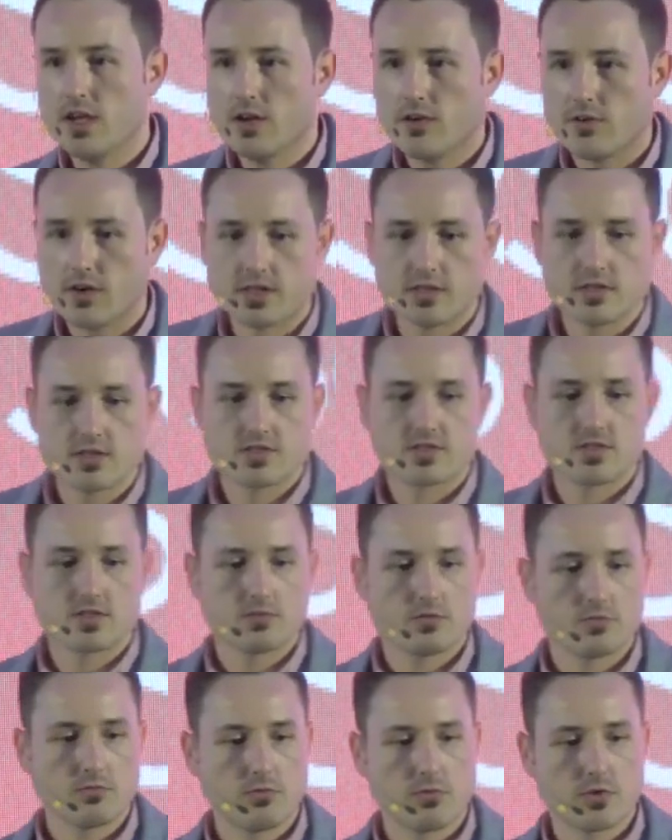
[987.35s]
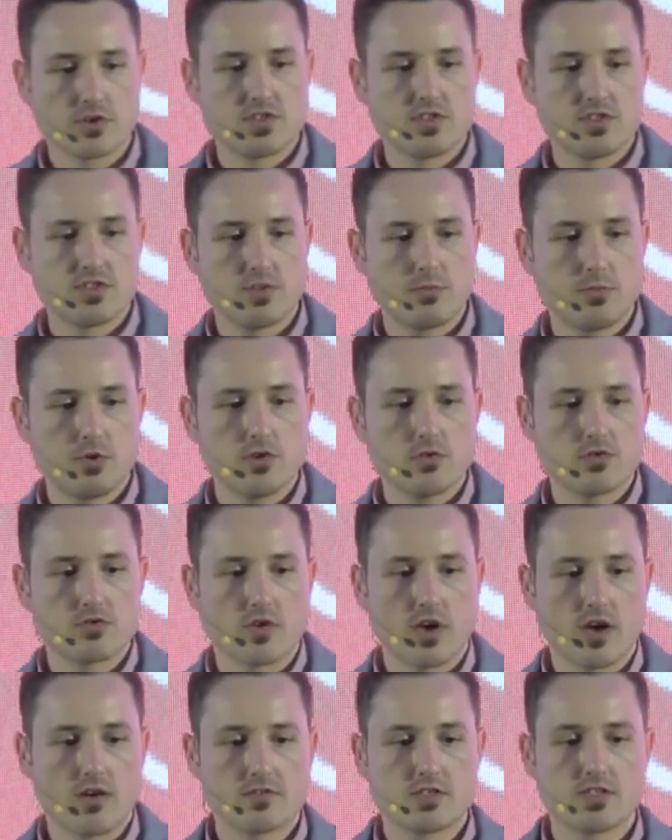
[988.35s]
Right, for CPUs, you
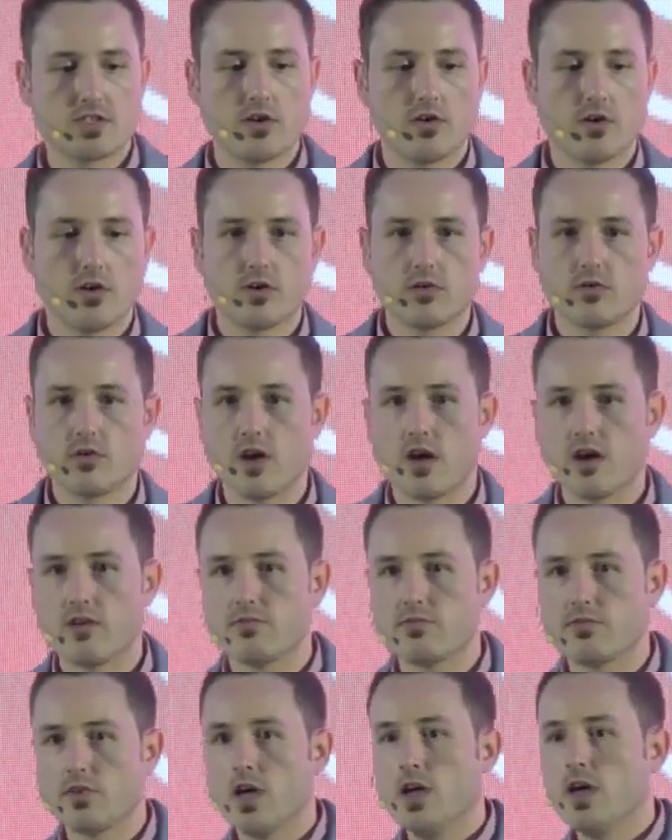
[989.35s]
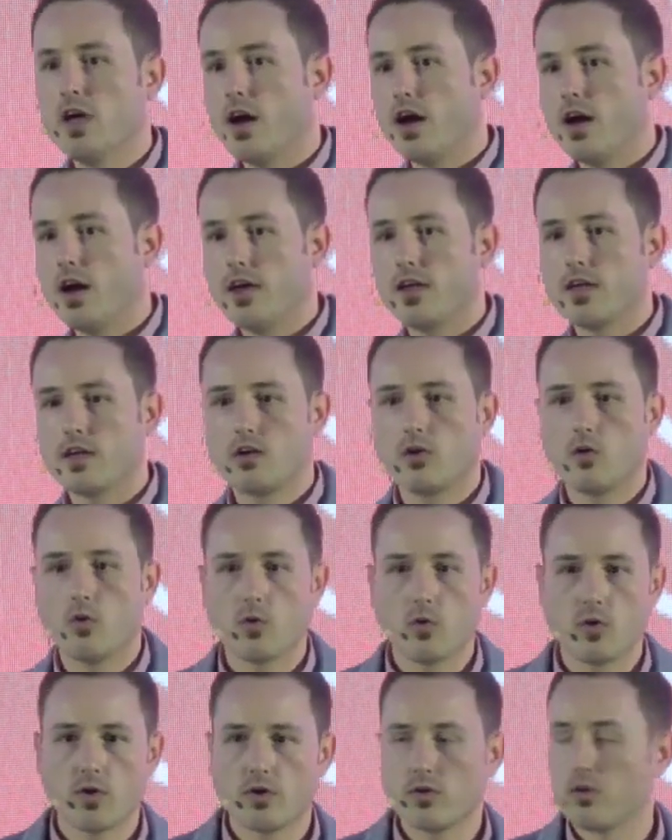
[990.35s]
have Xeon, you have
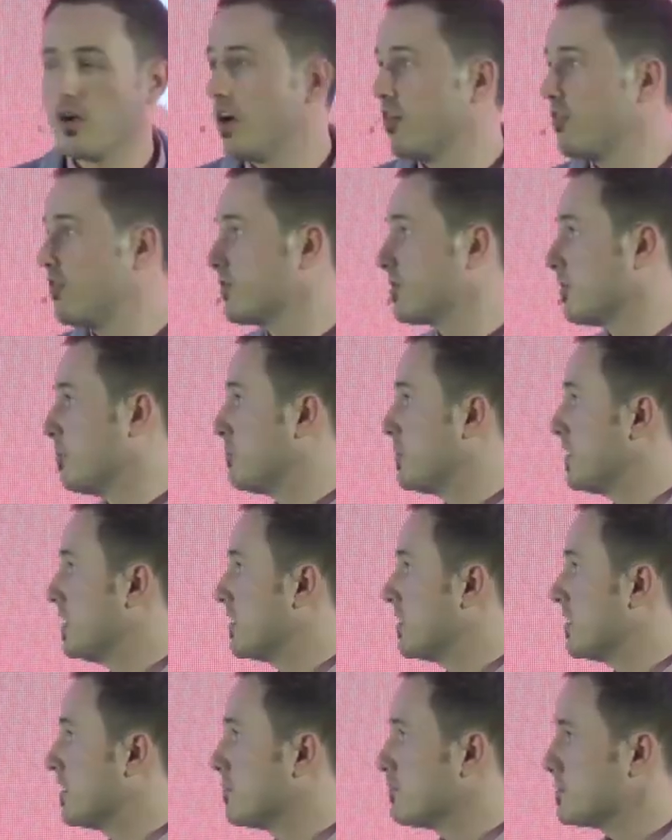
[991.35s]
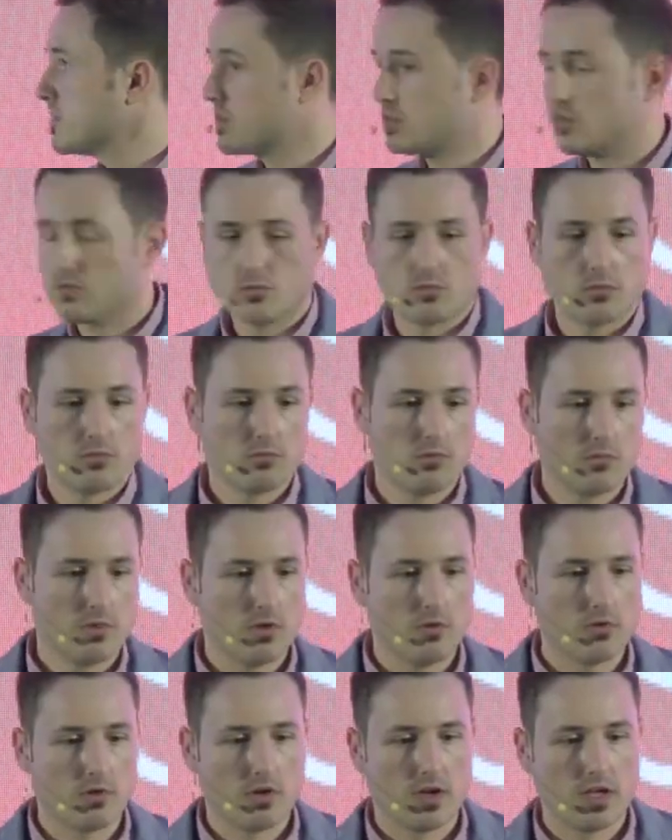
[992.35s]
I-Core, you have some Pentiums,
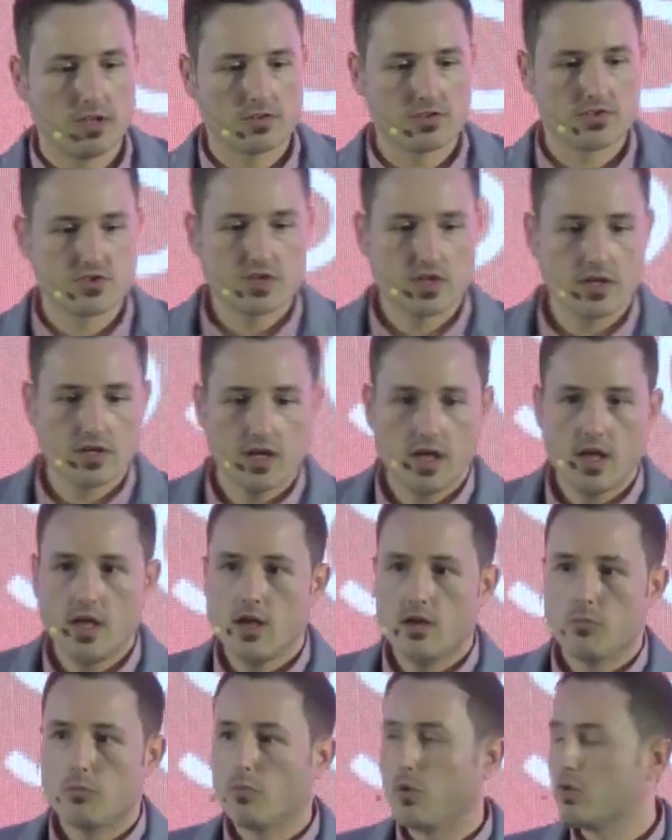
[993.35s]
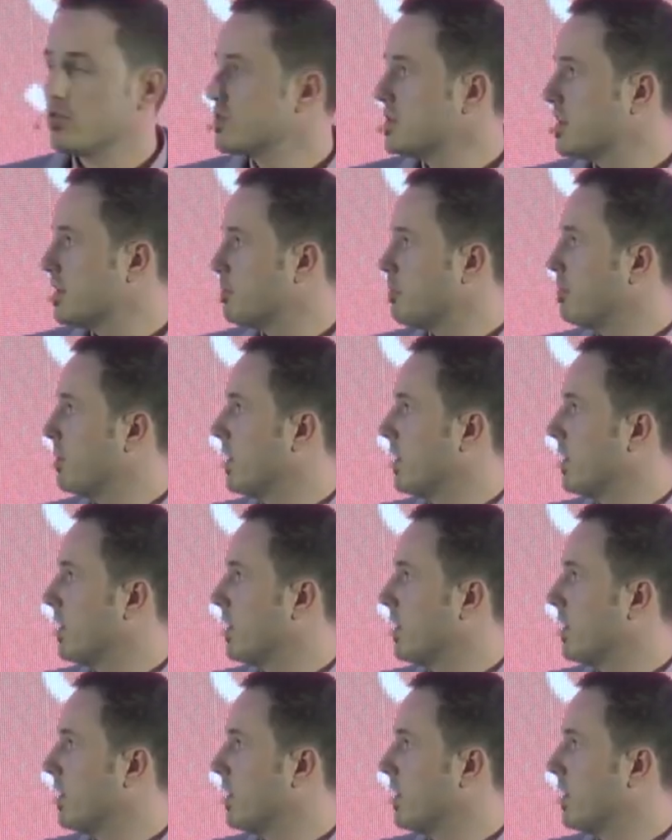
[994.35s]
or latest gen. Mostly